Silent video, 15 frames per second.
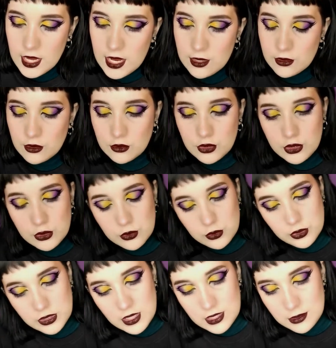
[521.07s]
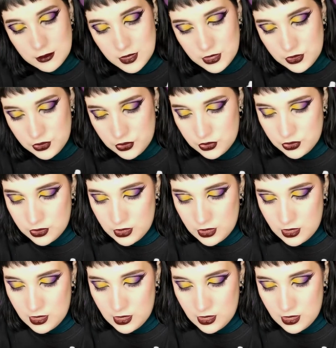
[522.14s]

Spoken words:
and you don't use as much